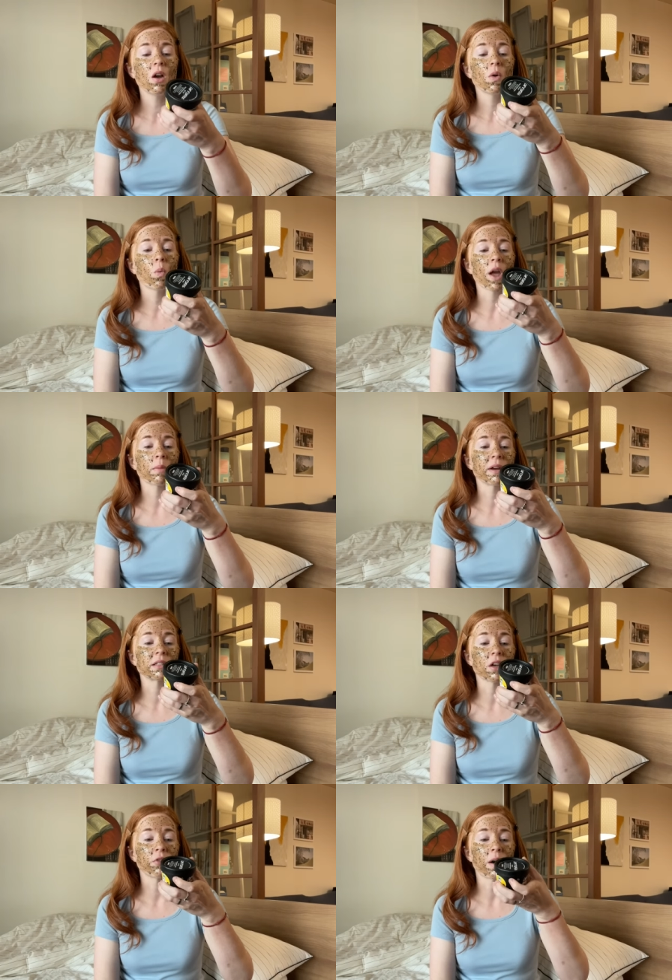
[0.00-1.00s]
wake
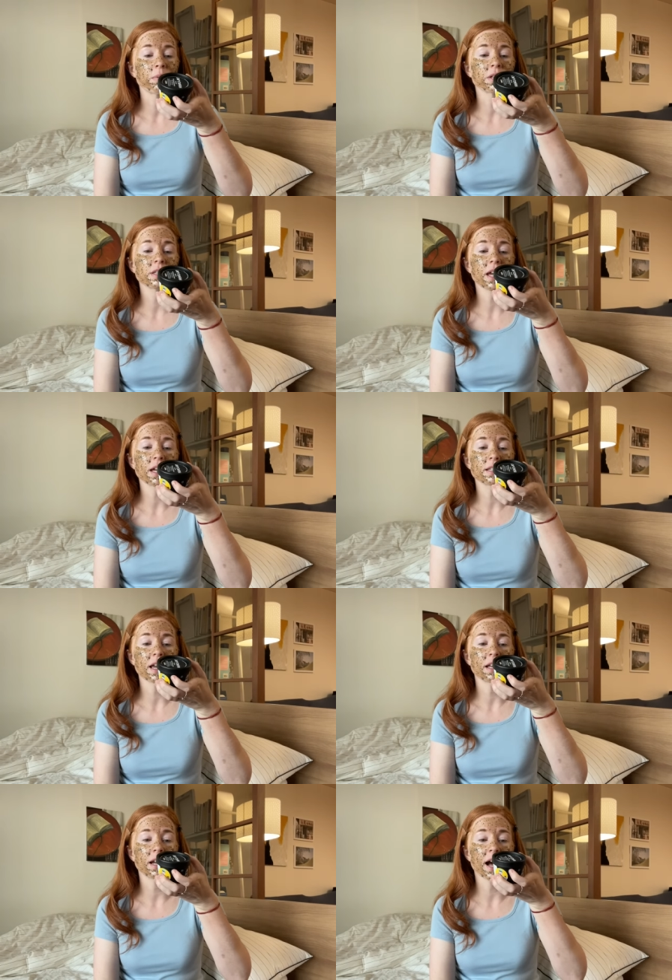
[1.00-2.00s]
myself up. Cause like I
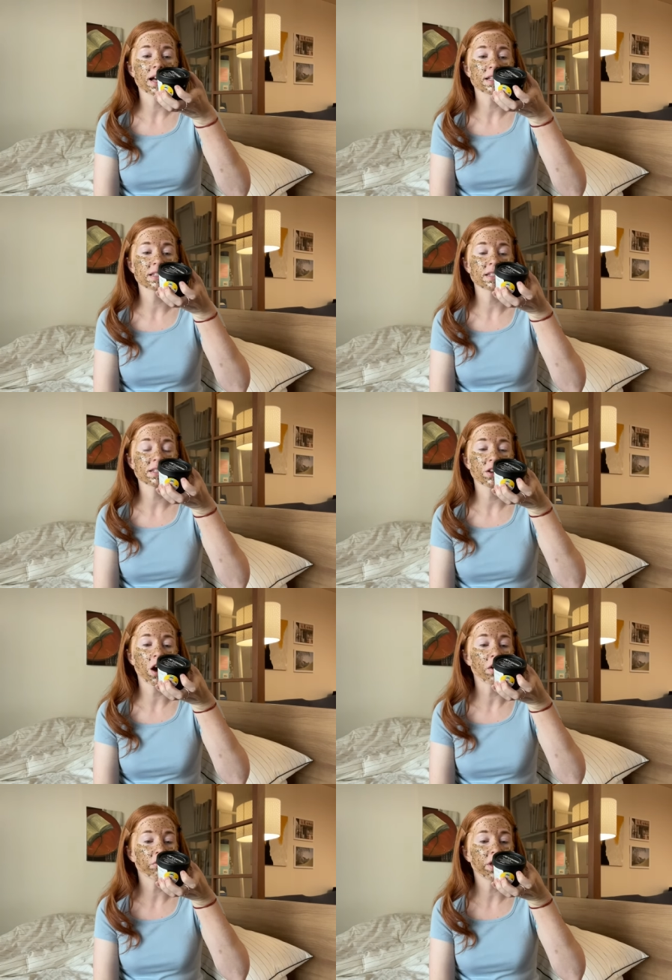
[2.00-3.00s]
said, it has
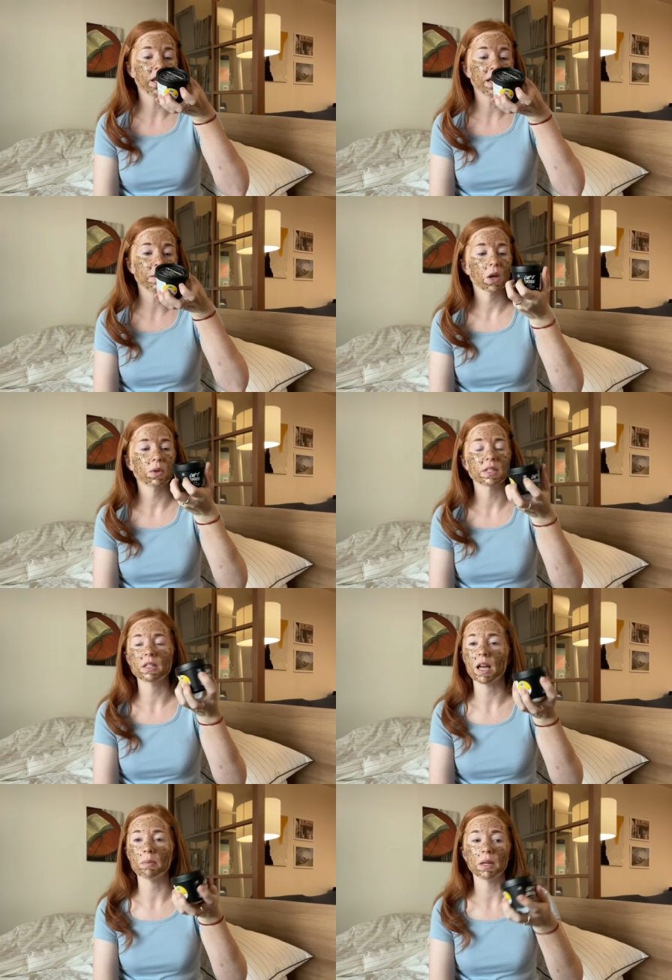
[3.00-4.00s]
coffee in it. Oh, it's a
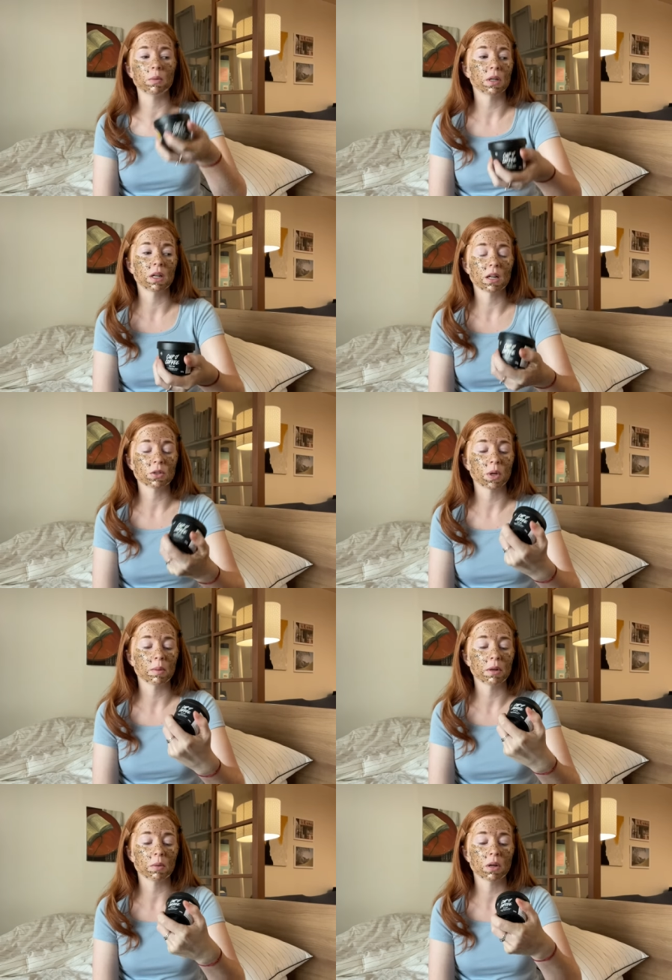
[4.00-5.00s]
10-minute one, not a
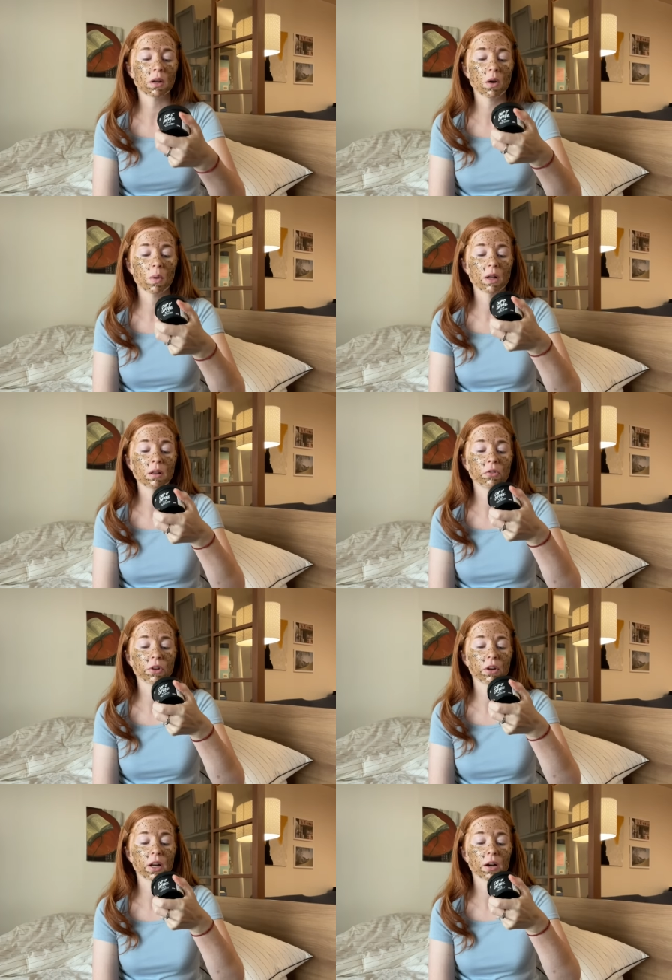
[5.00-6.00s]
20-minute one. Oh well, I'll
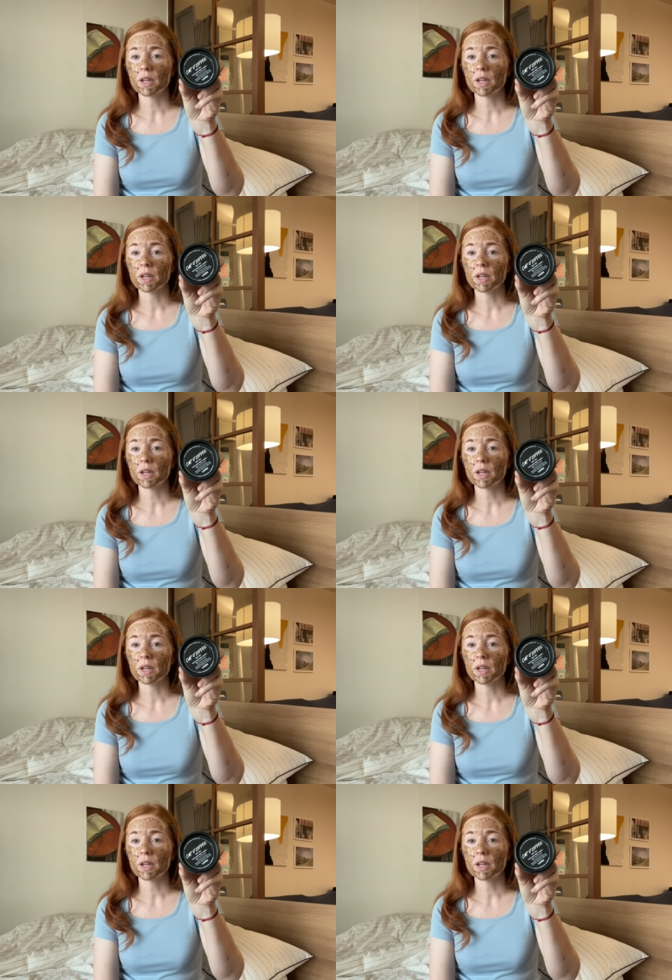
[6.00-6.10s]
figure it out.